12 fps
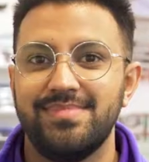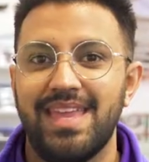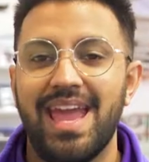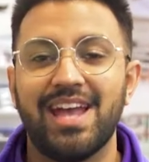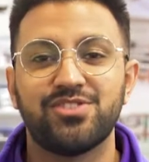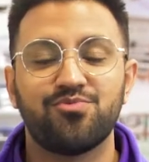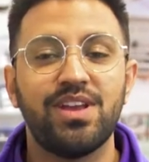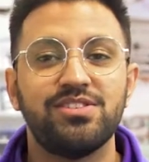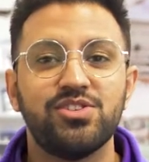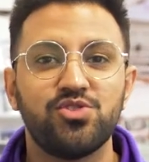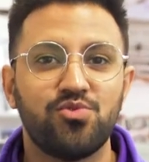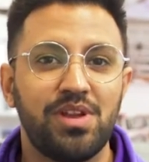It has
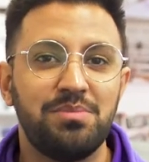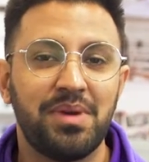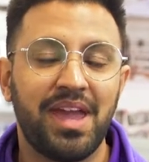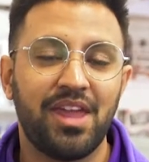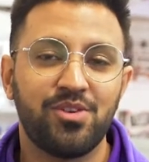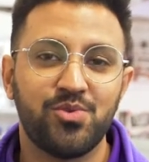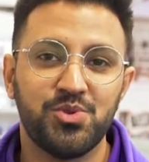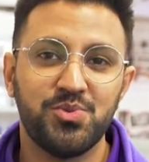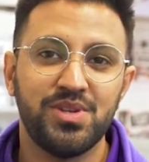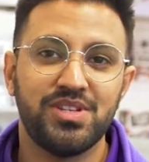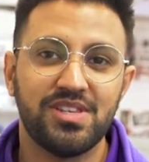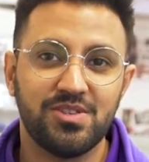Razer's green mechanical
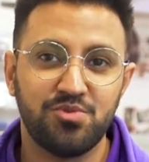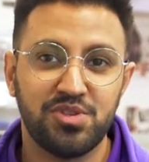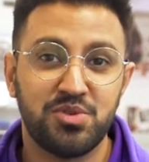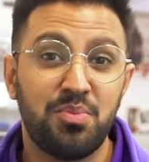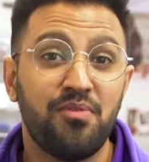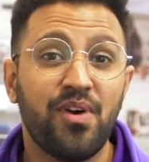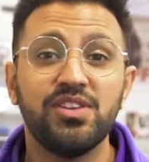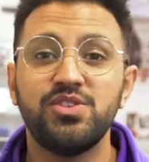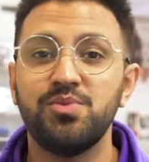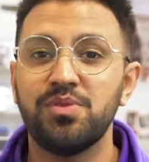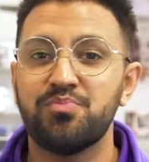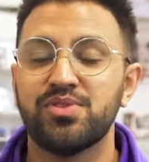switches, which
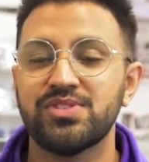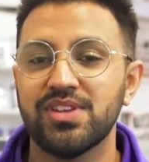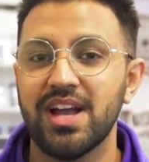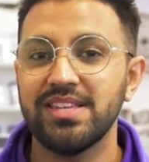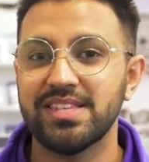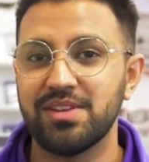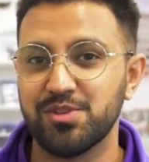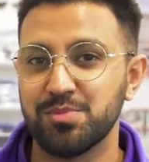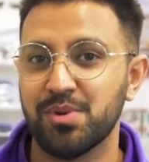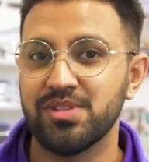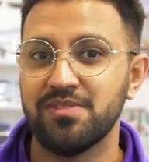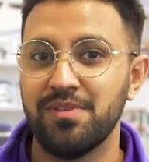provide you with precise and
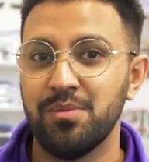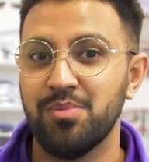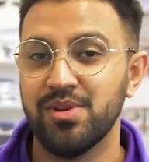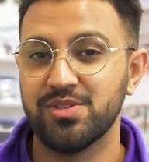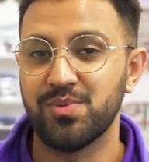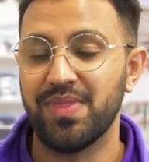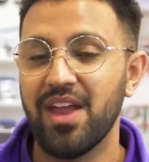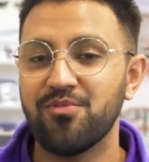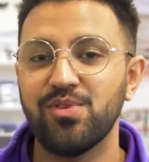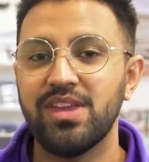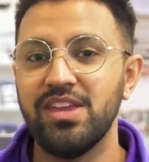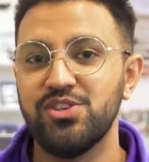responsive inputs with
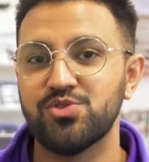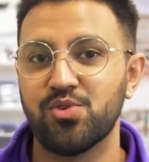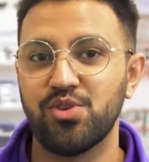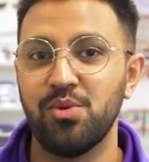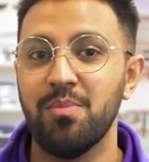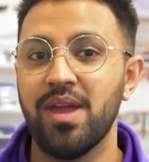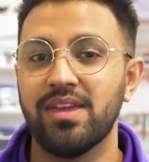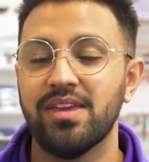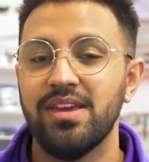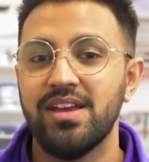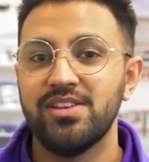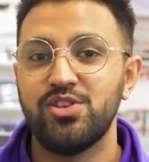every keystroke you make,
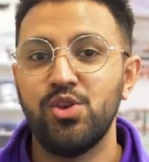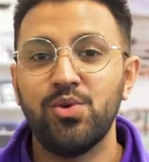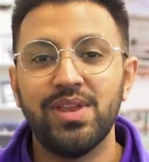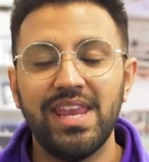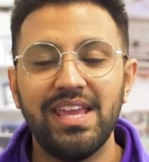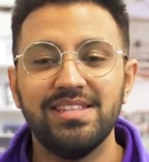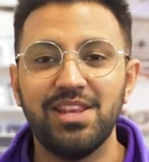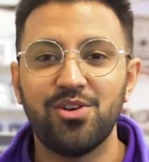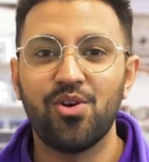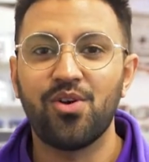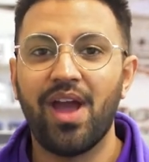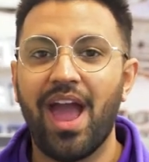so you can easily
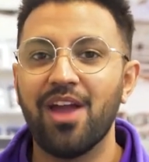conquer